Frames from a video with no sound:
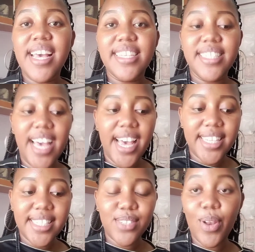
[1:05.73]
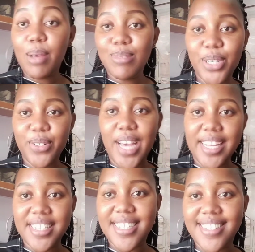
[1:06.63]
Yes, so let me show you
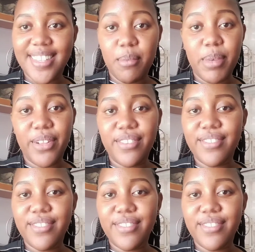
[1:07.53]
guys the meal.